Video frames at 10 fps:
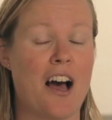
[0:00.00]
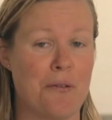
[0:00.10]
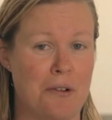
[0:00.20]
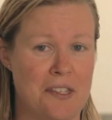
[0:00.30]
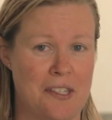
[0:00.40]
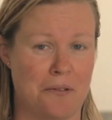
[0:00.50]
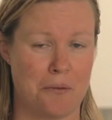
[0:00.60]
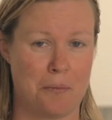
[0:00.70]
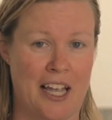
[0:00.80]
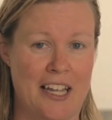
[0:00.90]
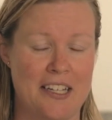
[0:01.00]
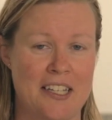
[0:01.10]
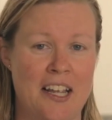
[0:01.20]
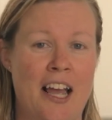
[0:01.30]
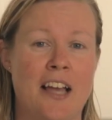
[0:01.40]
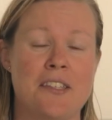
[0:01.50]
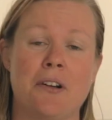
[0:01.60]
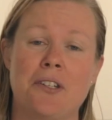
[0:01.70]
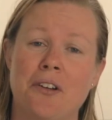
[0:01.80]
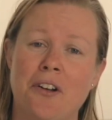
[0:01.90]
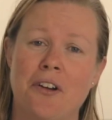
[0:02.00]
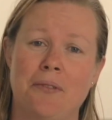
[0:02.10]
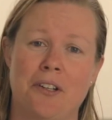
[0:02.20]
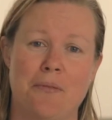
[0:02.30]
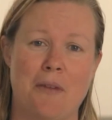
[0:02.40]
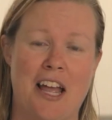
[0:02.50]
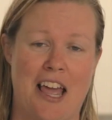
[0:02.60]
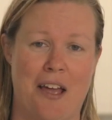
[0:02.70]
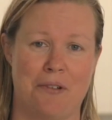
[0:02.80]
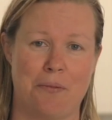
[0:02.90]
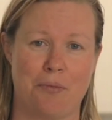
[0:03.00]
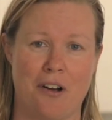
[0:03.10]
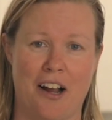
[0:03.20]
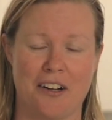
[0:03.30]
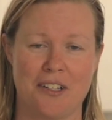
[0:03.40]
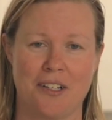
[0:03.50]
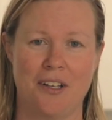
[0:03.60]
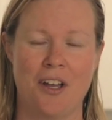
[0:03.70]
I rinse and repeat so I don't overload my hair with product.